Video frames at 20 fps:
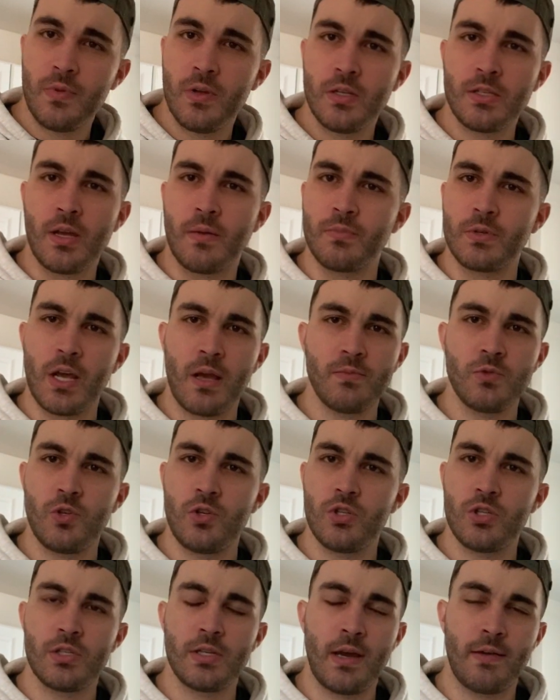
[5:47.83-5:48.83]
Sometimes you
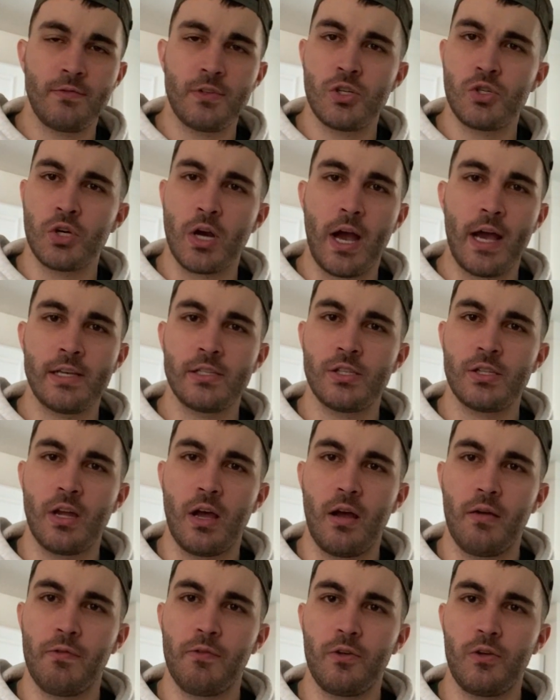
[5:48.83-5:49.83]
just have to try stuff.